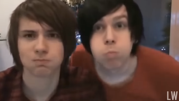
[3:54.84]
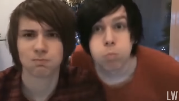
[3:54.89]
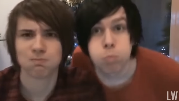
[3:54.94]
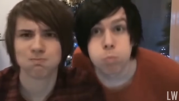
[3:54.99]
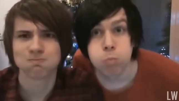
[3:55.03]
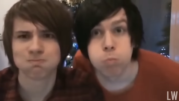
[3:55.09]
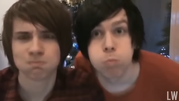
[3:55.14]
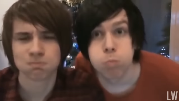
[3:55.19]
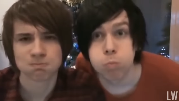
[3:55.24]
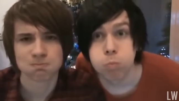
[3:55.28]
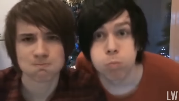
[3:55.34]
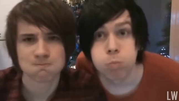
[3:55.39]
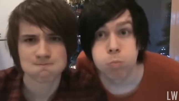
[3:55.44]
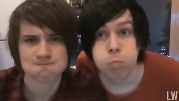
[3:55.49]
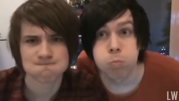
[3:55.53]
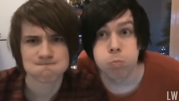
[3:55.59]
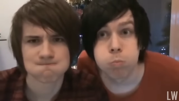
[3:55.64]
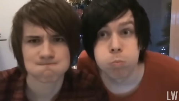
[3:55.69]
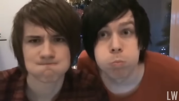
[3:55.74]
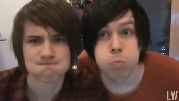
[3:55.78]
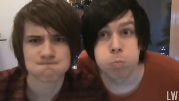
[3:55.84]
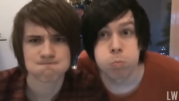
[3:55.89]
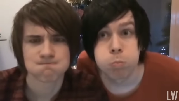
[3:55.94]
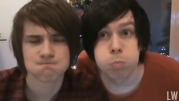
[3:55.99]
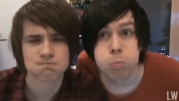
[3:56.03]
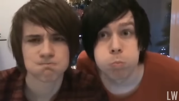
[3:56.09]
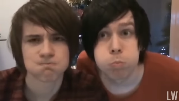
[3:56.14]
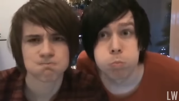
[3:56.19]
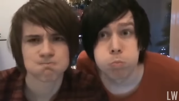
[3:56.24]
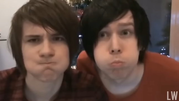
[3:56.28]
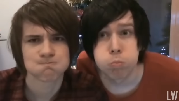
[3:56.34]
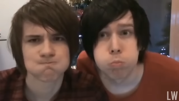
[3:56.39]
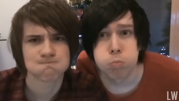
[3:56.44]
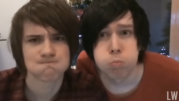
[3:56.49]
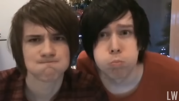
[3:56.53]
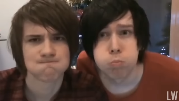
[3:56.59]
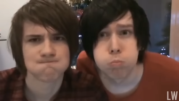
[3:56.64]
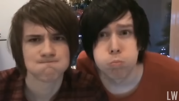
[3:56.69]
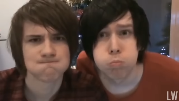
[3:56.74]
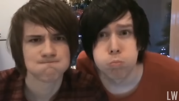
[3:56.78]

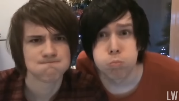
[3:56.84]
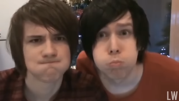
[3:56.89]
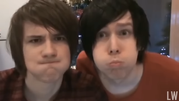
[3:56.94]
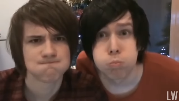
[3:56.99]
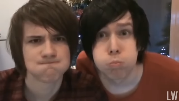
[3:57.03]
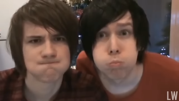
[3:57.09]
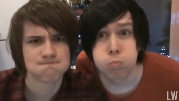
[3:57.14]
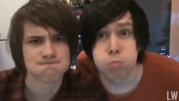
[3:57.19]
(silence)